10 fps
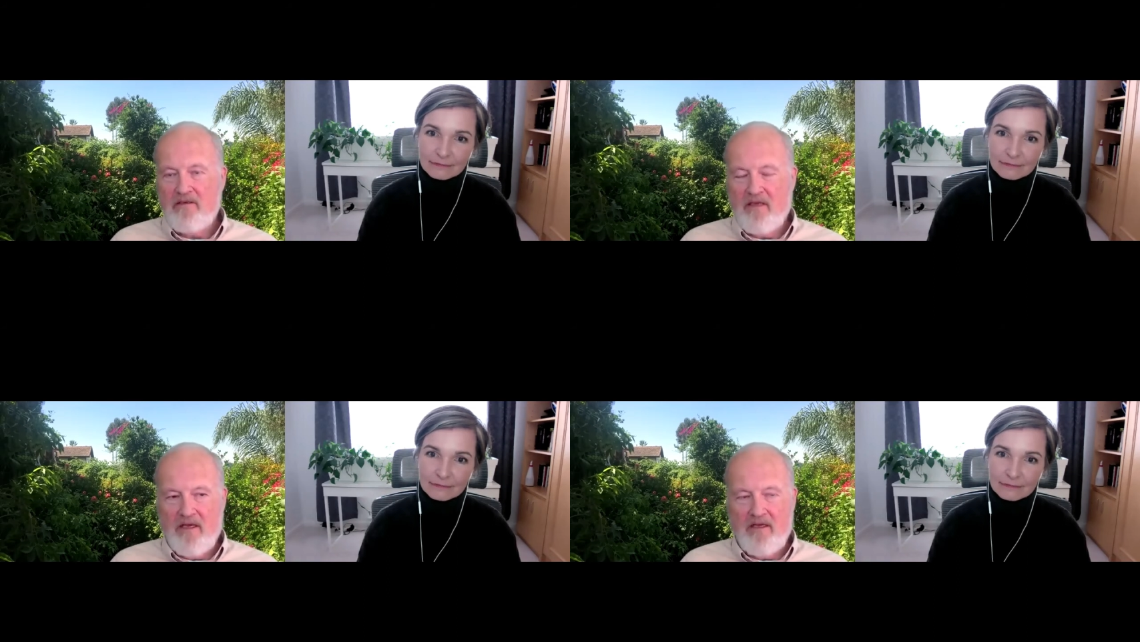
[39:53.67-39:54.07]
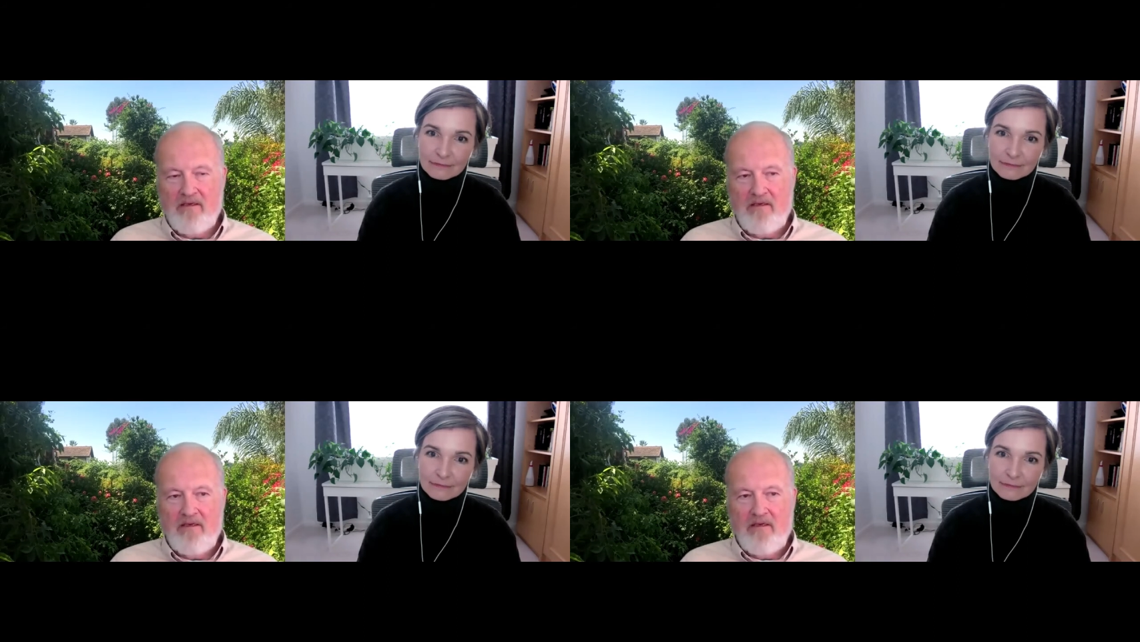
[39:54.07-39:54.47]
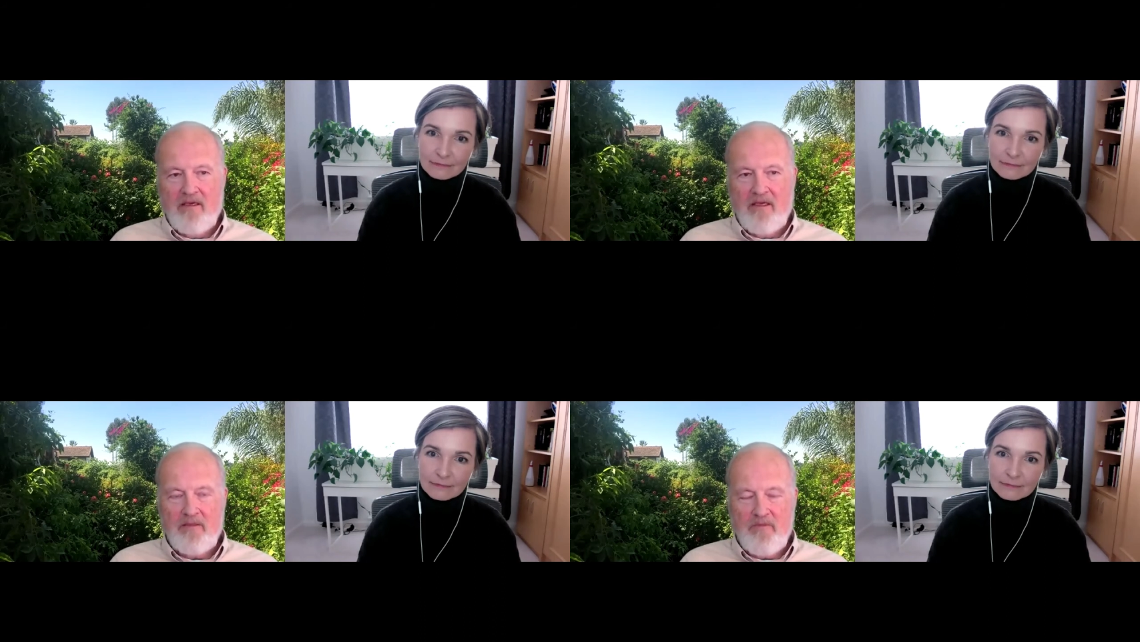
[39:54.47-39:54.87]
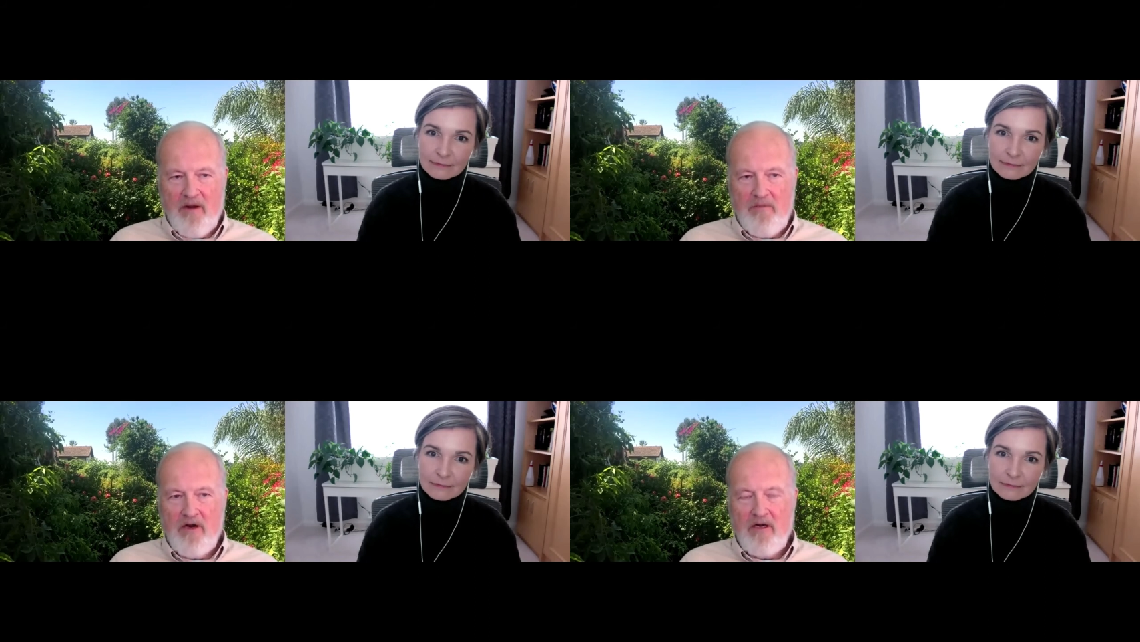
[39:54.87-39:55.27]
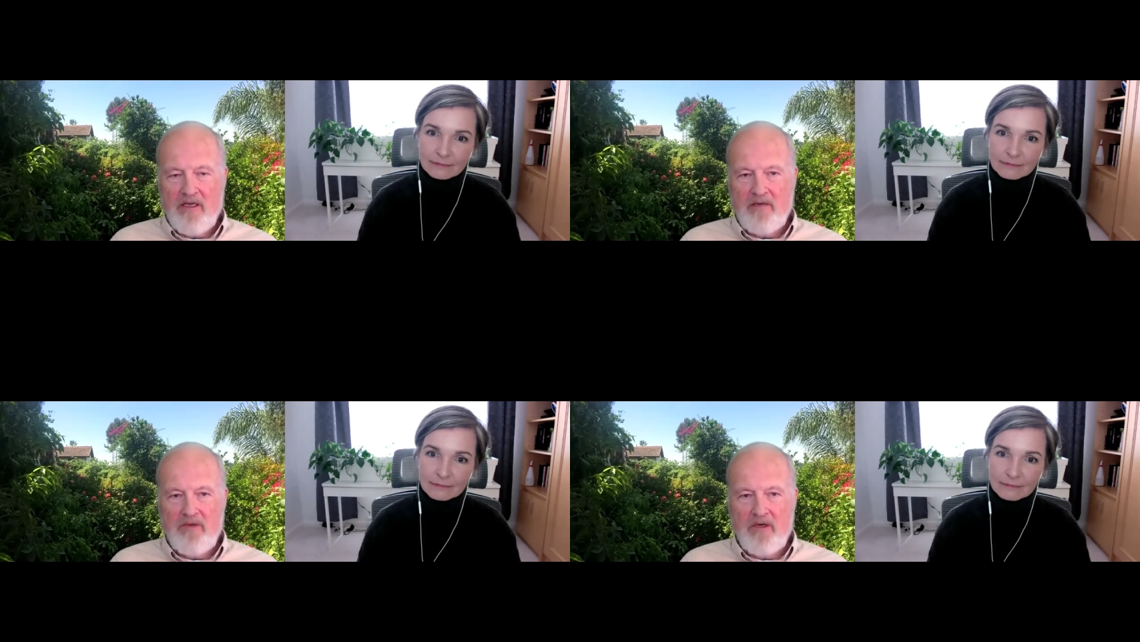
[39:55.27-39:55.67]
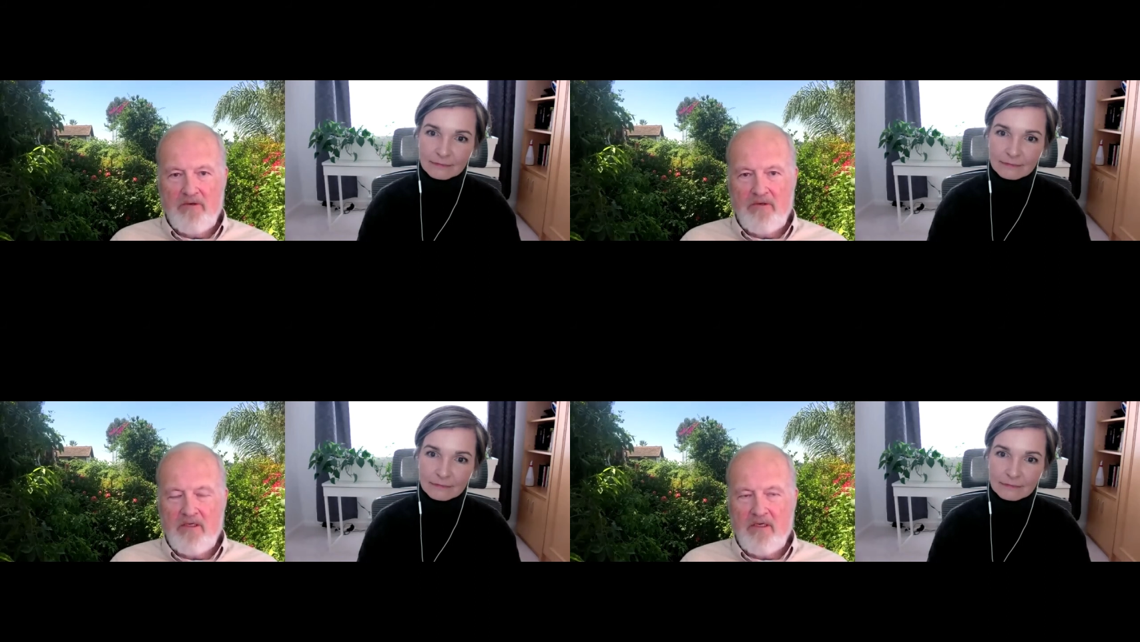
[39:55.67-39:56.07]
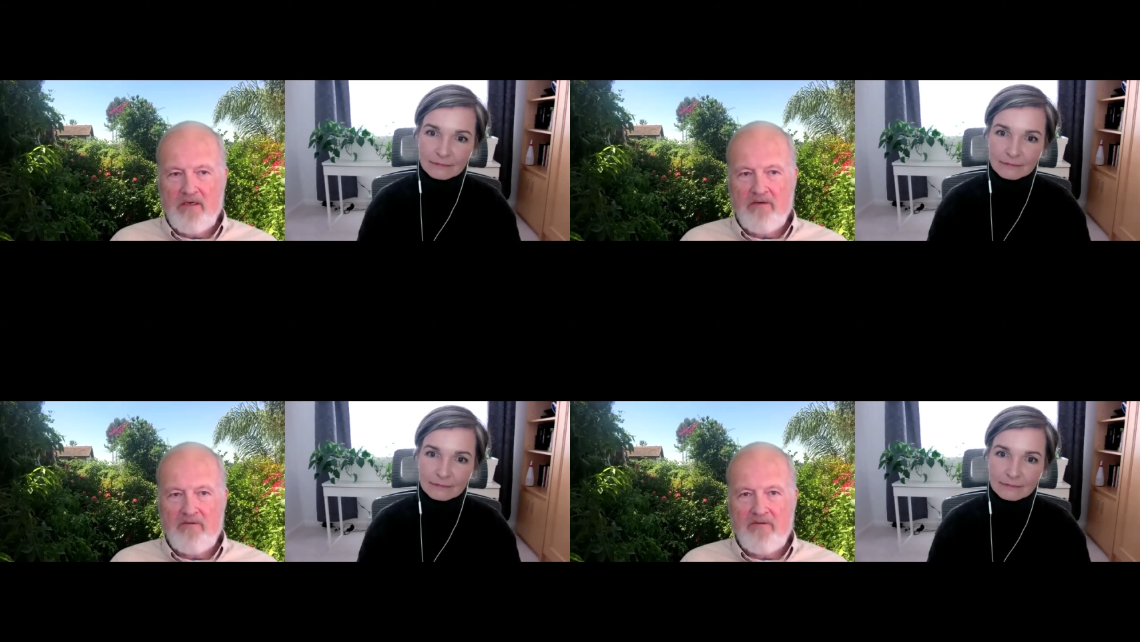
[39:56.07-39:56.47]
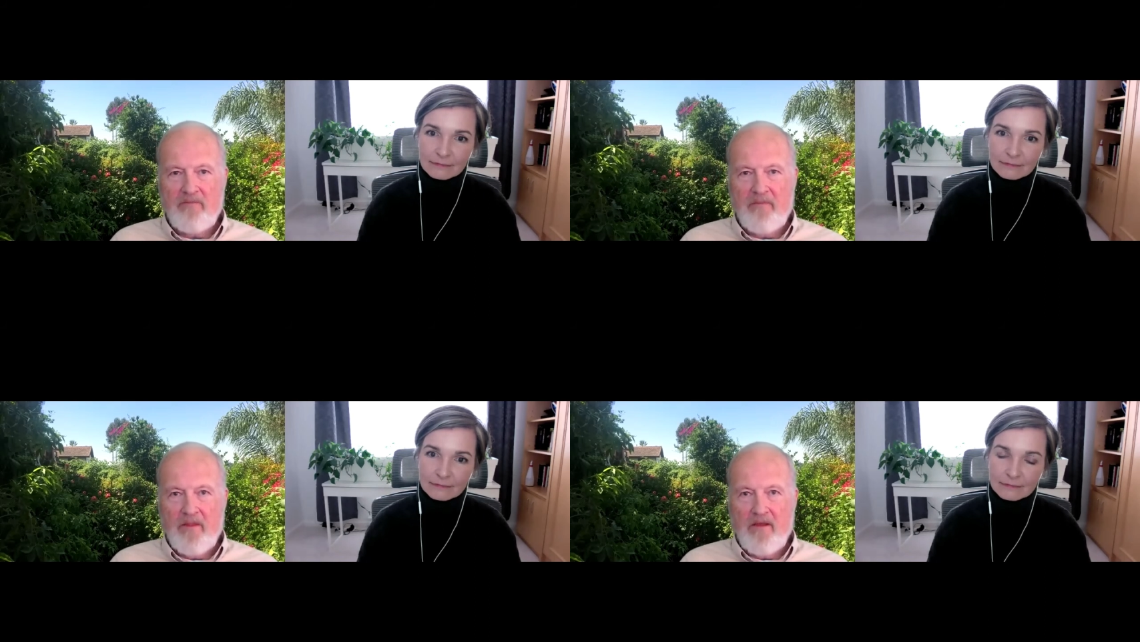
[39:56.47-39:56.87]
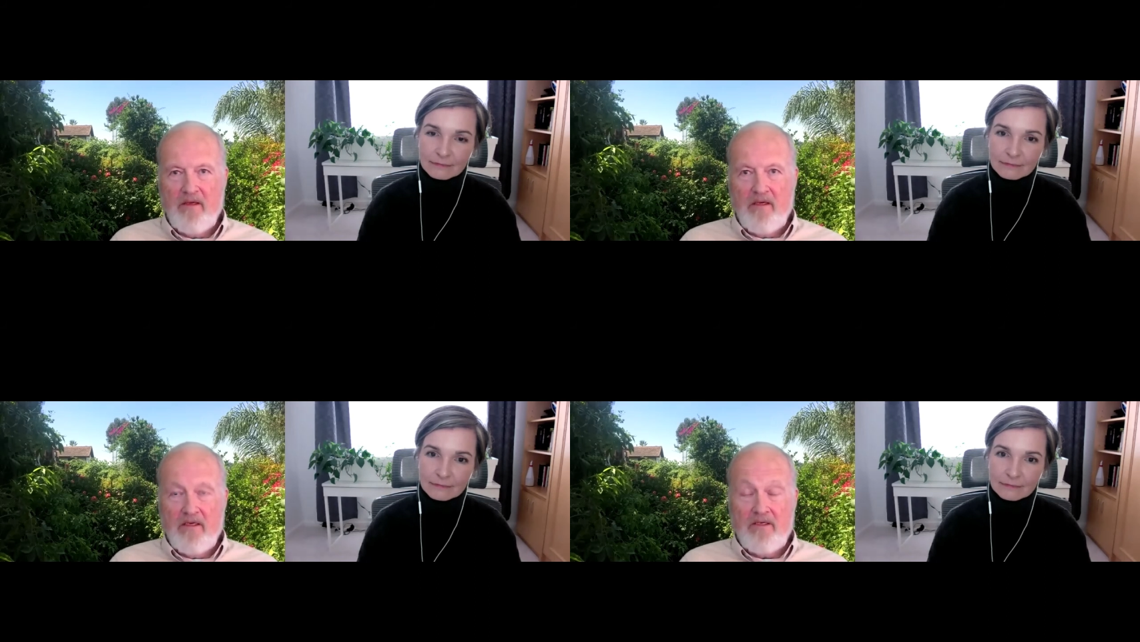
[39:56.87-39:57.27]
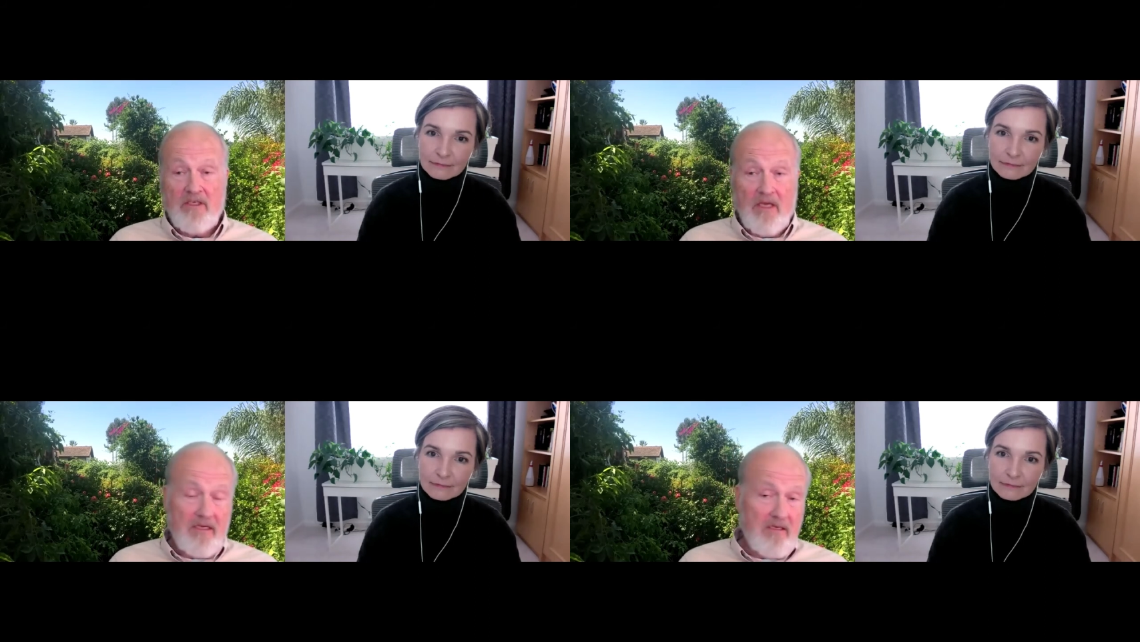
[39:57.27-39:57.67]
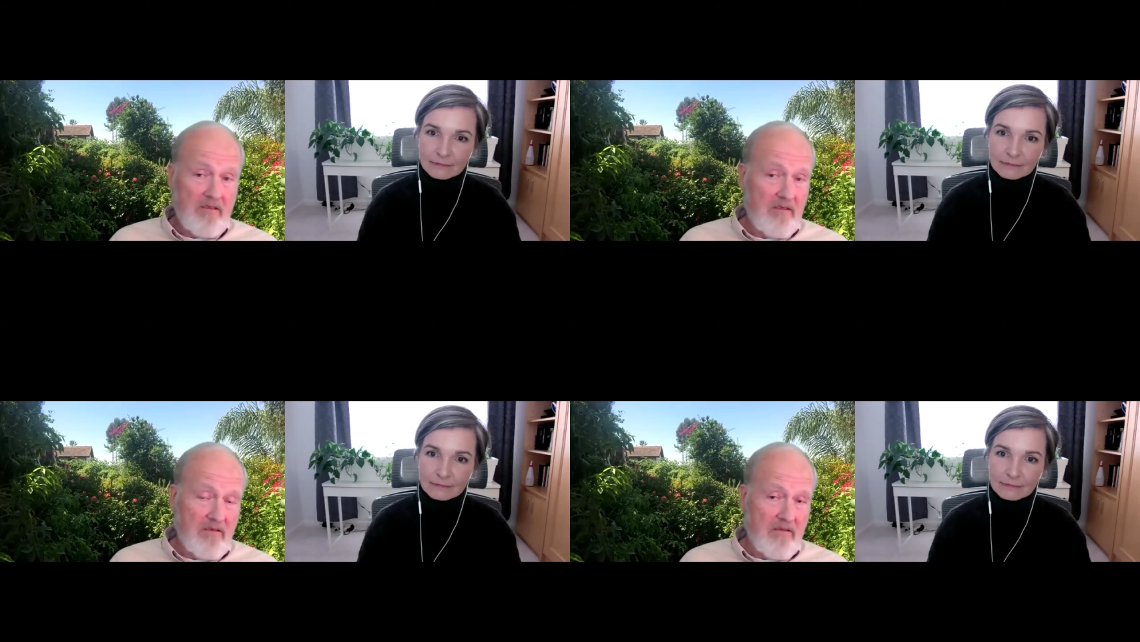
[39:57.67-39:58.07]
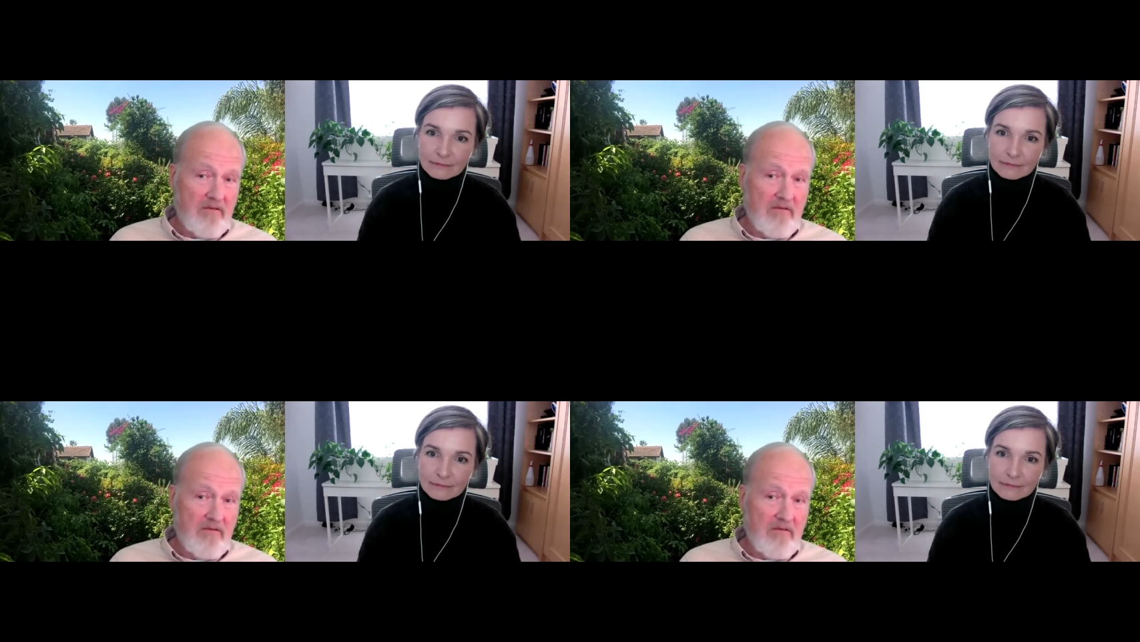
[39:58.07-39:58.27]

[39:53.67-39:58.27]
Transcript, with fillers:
Speaker 1: And is primarily composed of scientists,